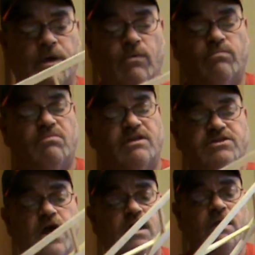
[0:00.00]
But
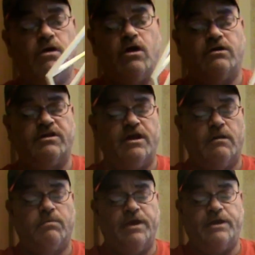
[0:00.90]
it's not going to hurt the
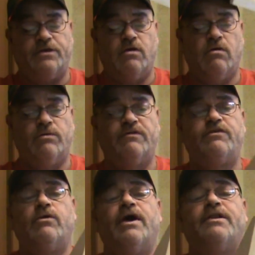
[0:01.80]
airplane at all
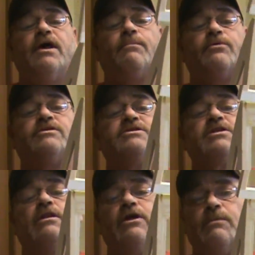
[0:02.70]
if you end up with
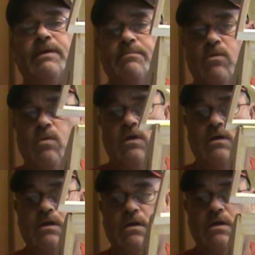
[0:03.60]
just a little bit more
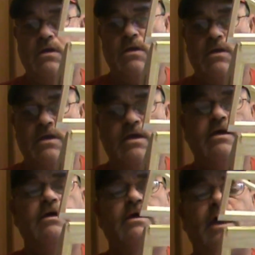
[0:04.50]

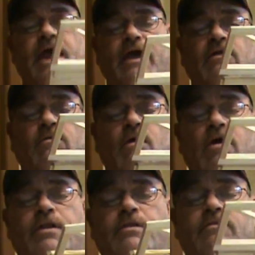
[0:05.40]

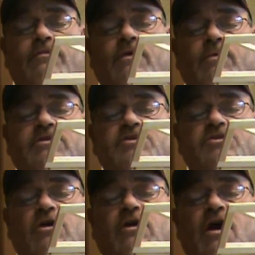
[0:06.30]
aileron than what you
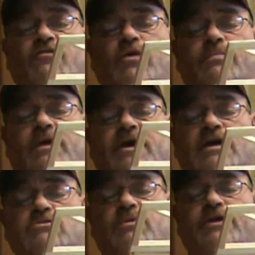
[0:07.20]
started off with,
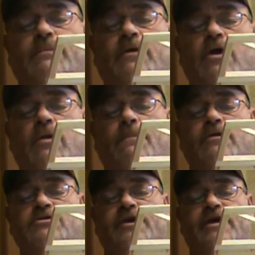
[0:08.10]
because when you go to
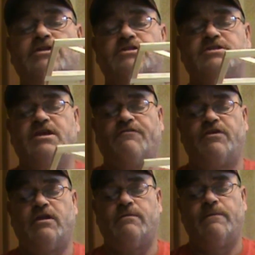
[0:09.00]
put your hinges and
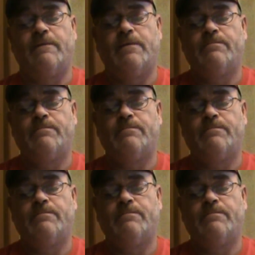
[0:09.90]
stuff in,